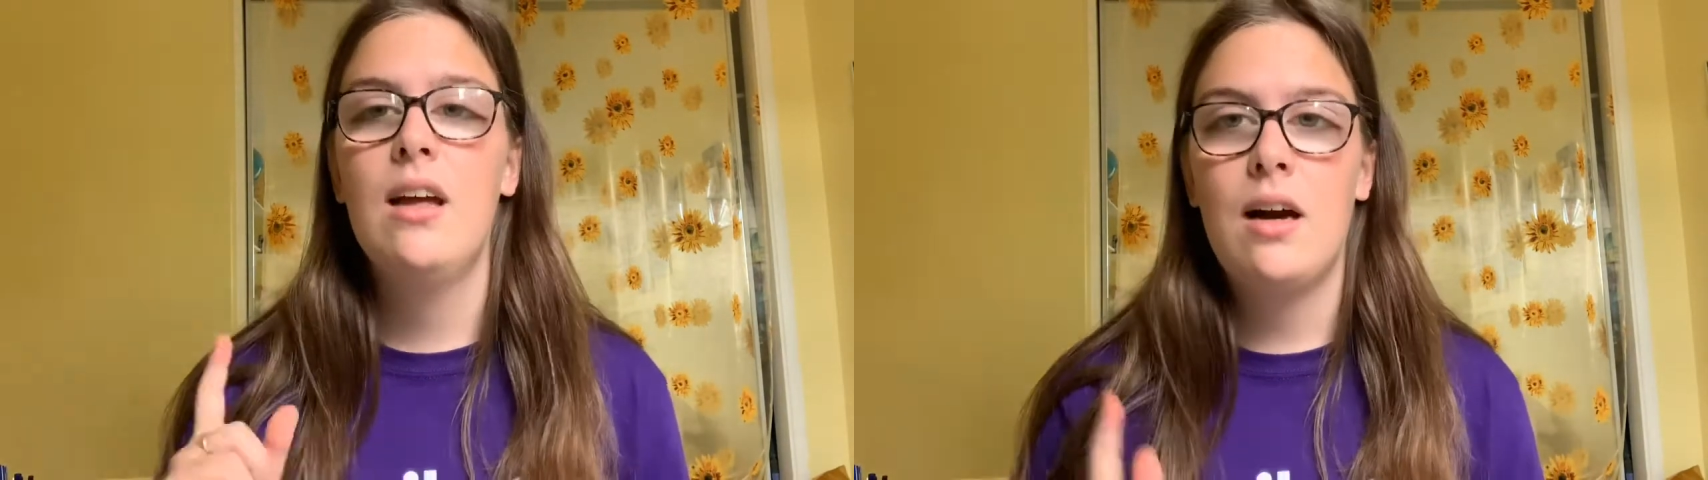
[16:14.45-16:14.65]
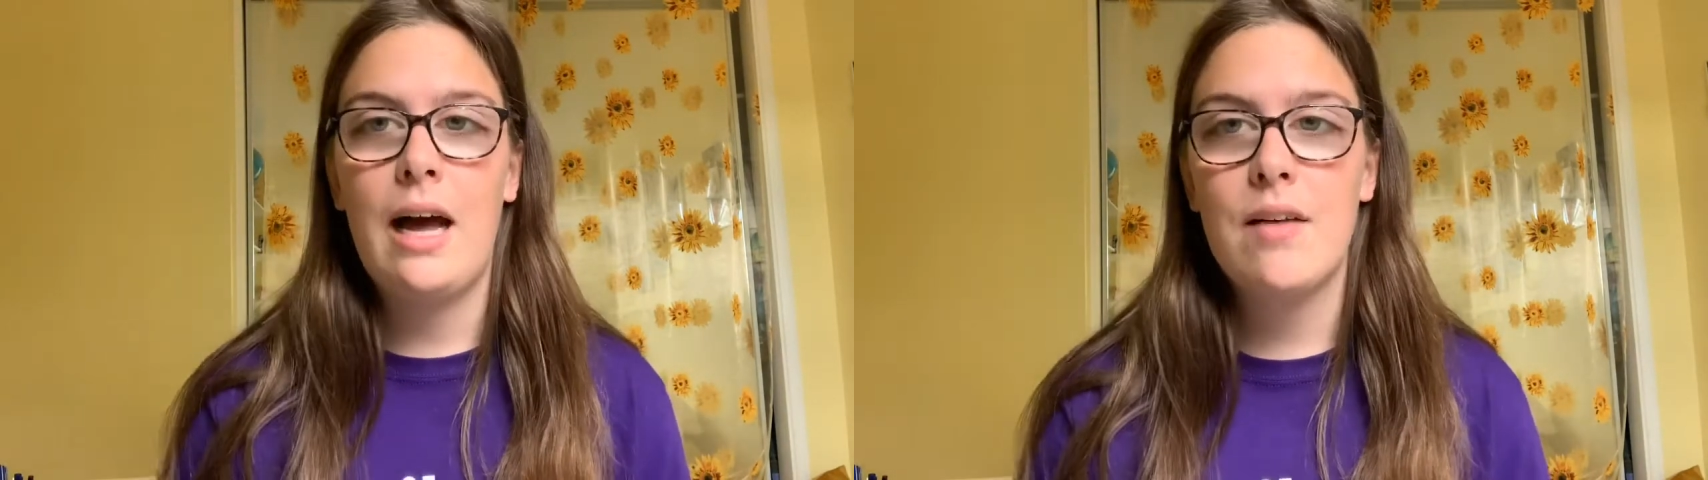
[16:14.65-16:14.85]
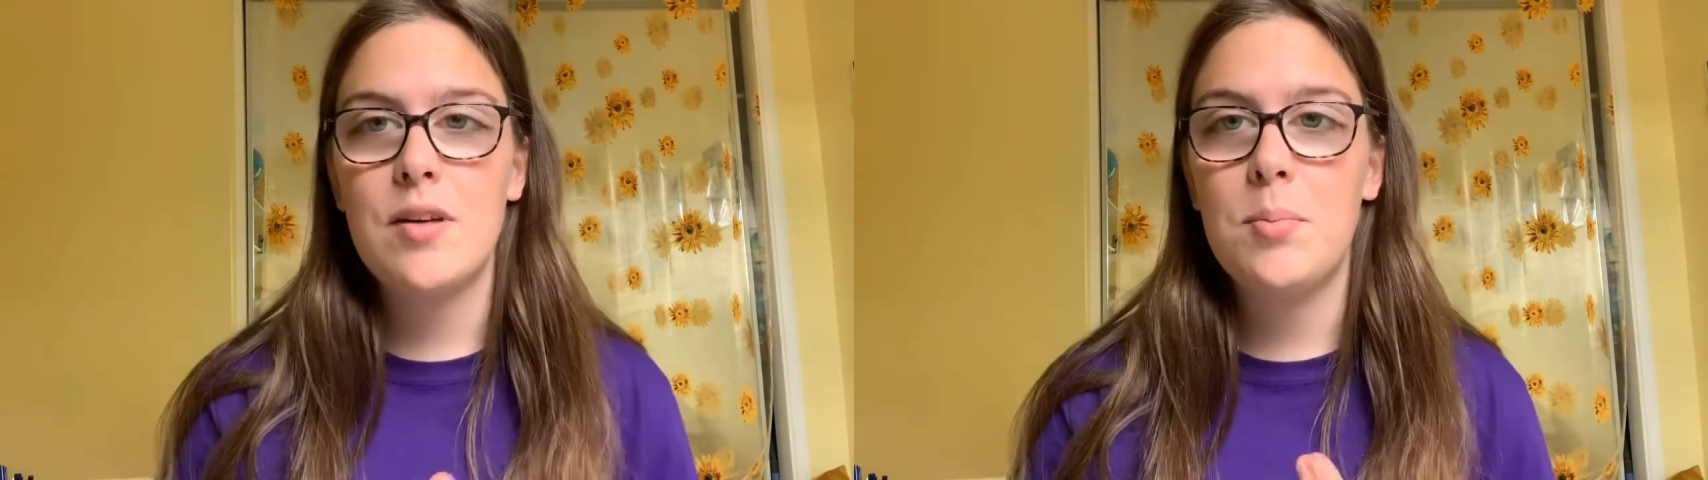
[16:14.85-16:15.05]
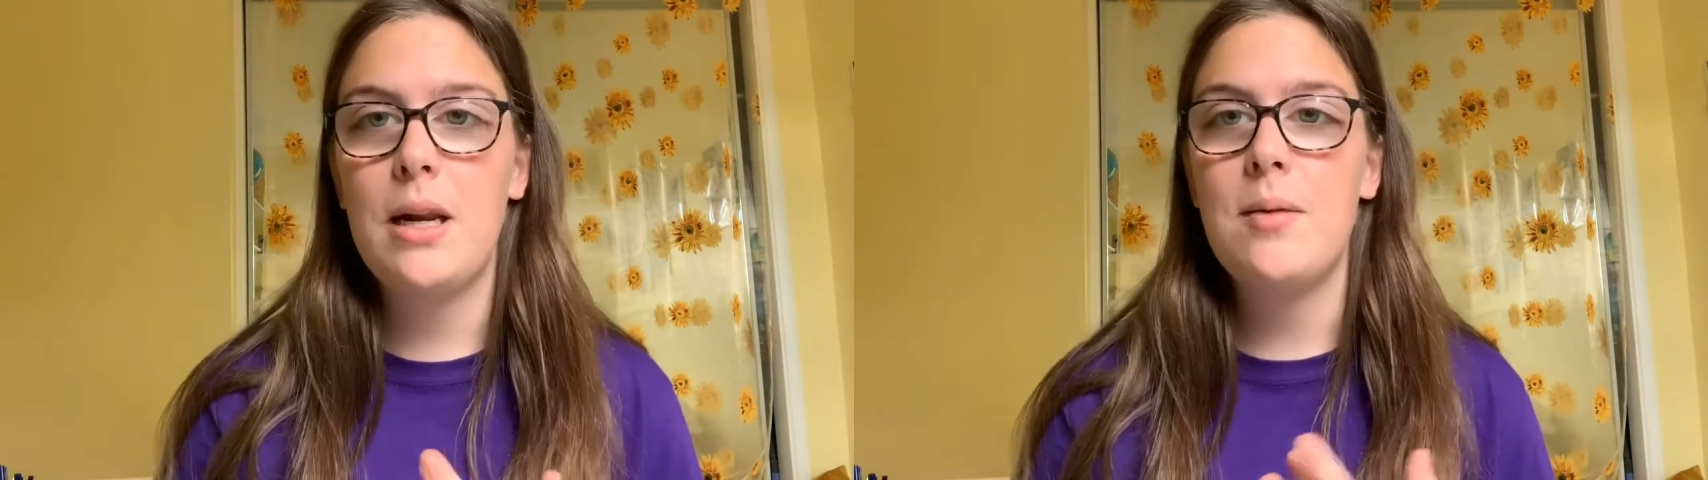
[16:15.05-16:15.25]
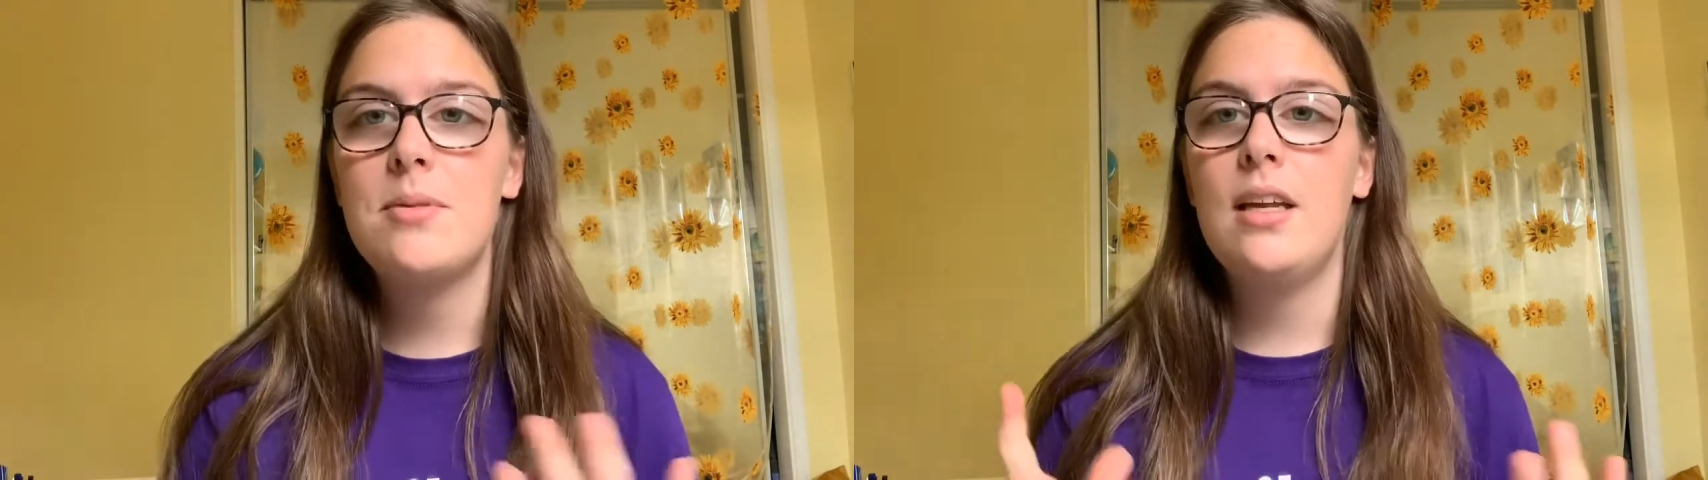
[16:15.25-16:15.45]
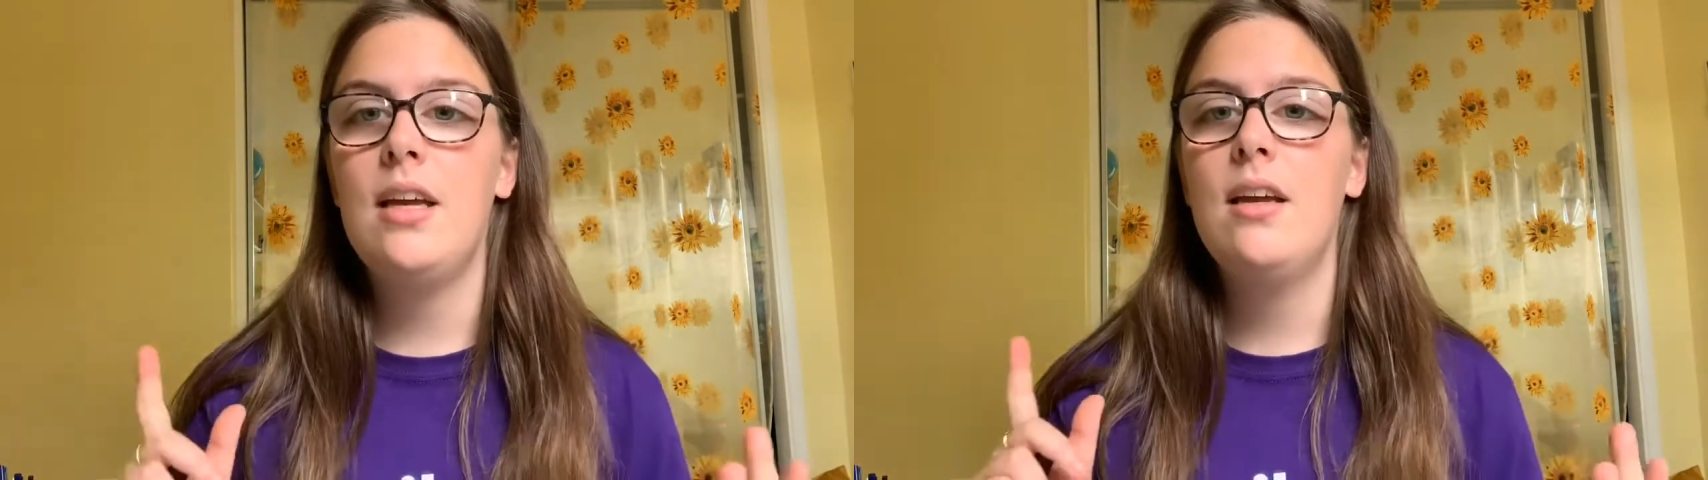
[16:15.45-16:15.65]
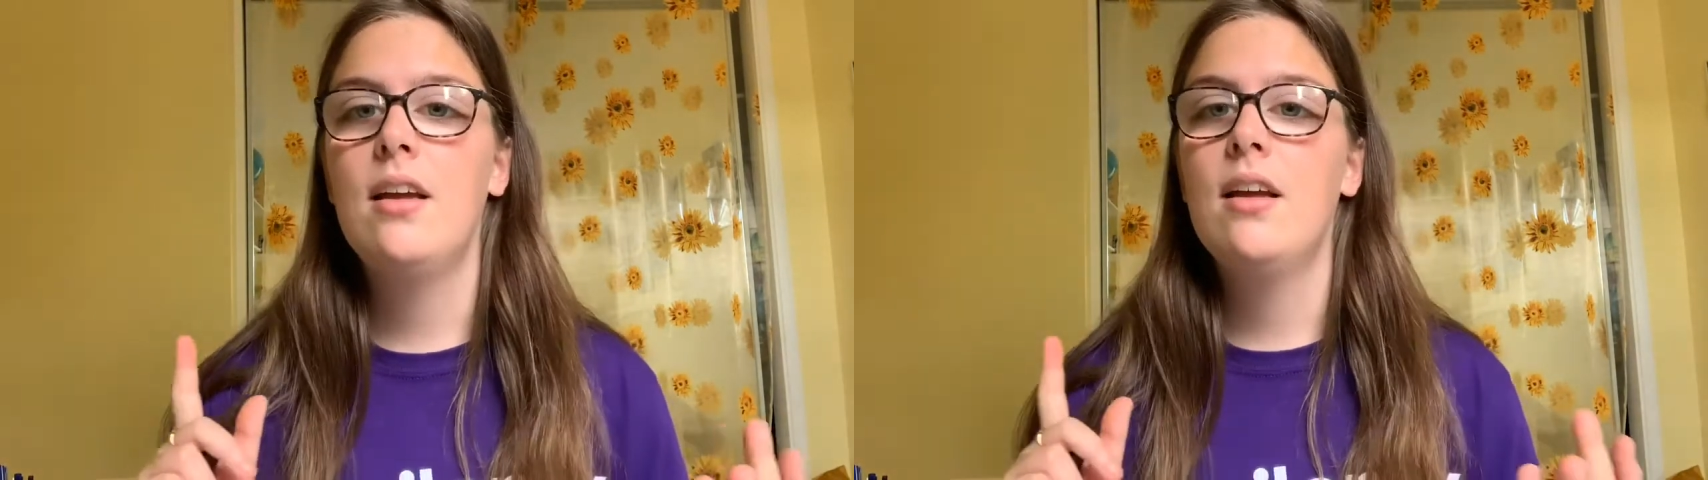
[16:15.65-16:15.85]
I have epilepsy,